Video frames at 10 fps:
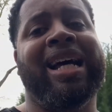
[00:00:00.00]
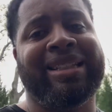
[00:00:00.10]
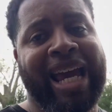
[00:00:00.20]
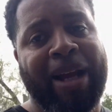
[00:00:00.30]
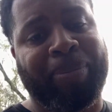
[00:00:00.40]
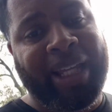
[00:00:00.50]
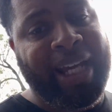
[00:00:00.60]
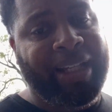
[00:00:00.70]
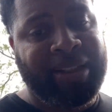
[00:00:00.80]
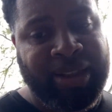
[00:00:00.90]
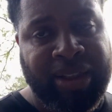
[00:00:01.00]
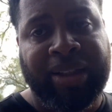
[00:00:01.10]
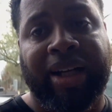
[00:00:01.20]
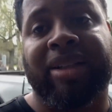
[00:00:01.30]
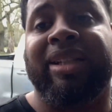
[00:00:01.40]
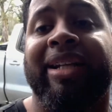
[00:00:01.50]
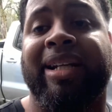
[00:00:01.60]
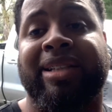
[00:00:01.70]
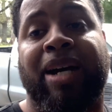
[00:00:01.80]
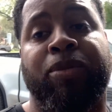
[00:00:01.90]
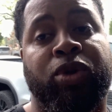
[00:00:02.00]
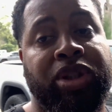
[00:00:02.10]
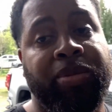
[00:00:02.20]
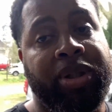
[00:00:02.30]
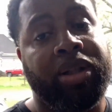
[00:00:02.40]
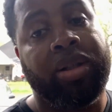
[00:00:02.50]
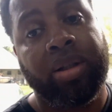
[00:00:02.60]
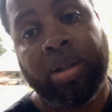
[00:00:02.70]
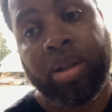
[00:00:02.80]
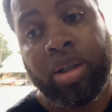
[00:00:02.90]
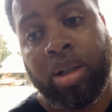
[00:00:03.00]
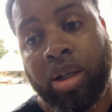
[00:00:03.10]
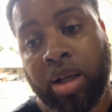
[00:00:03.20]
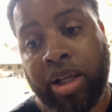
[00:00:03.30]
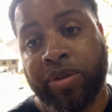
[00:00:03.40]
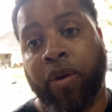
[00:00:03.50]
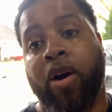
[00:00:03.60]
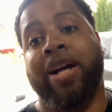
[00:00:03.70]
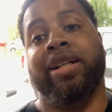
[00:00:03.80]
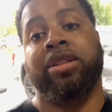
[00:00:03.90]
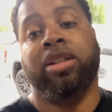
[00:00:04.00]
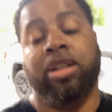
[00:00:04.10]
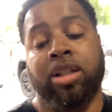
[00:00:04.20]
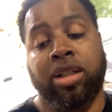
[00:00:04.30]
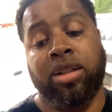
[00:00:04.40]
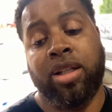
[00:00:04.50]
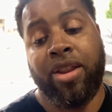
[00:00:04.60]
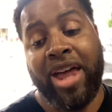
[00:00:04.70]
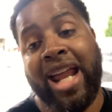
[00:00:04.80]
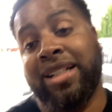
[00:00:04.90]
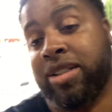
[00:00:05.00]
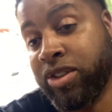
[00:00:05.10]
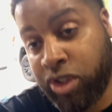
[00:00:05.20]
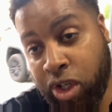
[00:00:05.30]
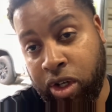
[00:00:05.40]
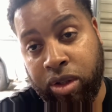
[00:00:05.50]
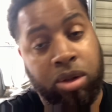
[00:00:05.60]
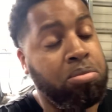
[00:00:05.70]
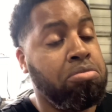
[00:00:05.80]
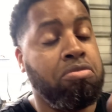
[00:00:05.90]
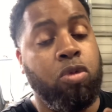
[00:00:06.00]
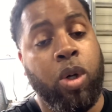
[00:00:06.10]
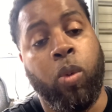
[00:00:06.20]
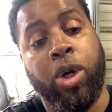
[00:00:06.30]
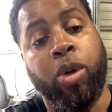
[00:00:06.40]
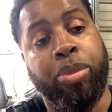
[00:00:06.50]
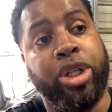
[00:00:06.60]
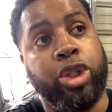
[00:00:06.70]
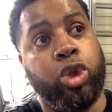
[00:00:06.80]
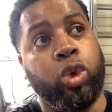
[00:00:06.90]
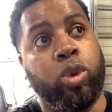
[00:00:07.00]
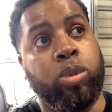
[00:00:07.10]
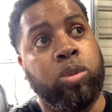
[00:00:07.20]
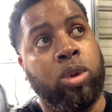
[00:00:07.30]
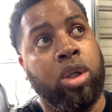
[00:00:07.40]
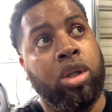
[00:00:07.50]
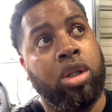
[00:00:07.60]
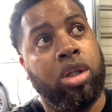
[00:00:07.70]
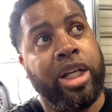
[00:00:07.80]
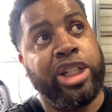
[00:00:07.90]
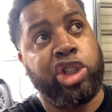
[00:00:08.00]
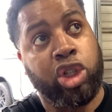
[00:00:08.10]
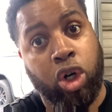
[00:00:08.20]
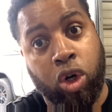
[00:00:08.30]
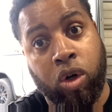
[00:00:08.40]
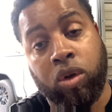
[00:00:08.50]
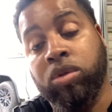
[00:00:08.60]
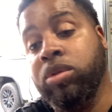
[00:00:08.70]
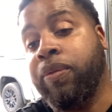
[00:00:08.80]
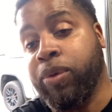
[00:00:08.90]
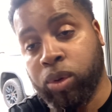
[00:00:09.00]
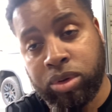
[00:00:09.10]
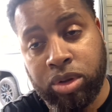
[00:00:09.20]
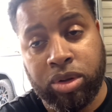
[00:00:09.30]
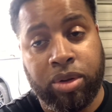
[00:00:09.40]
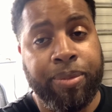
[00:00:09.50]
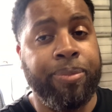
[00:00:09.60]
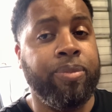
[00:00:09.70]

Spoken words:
attack plan. Like I said, next time you see me, as far as that is concerned, it will be to install fuel system,